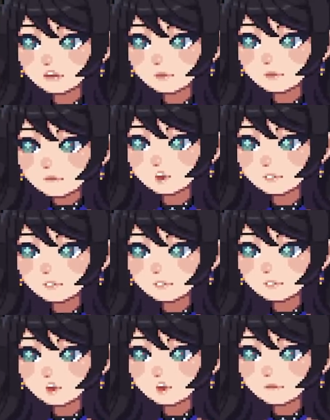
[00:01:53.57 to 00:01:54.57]
to use her
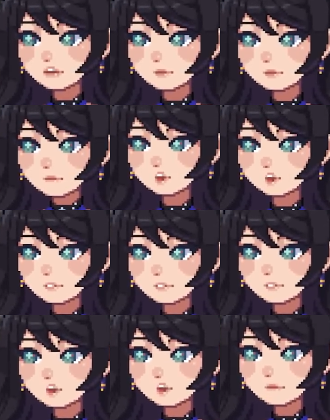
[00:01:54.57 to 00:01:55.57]
ultimate. And just to show you
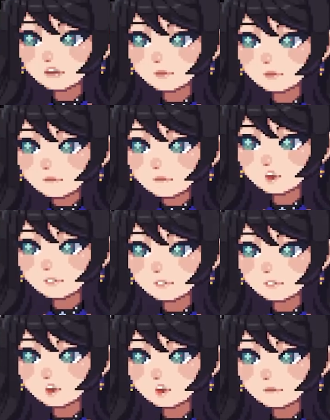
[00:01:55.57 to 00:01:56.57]
guys all the
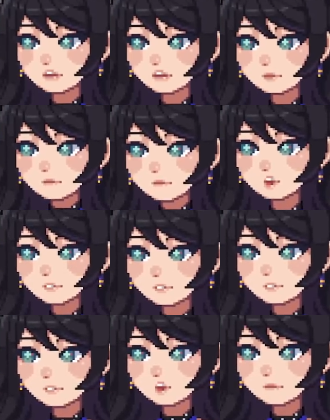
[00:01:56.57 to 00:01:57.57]
debuffs right now,
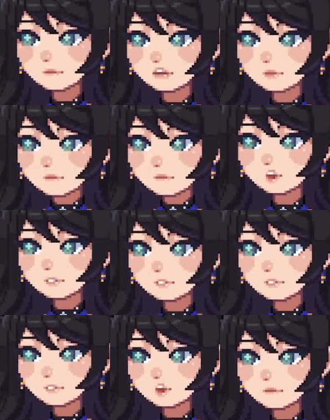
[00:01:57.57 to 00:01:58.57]
we have multiple
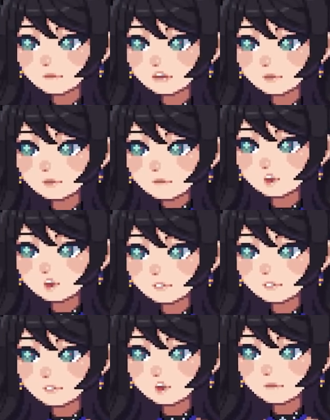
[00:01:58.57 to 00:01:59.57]
defense drops, and then
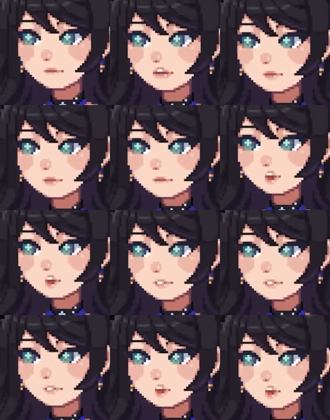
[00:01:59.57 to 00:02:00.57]
we also have
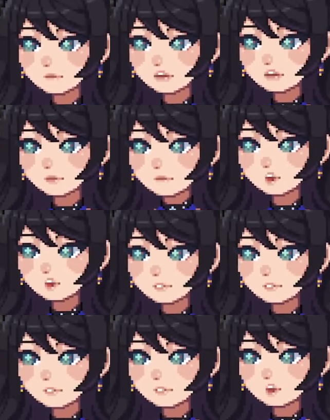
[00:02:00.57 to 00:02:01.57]
wind shear.
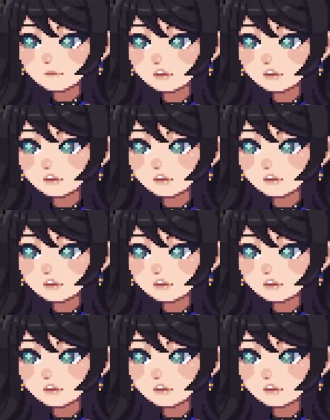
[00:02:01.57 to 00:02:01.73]
As for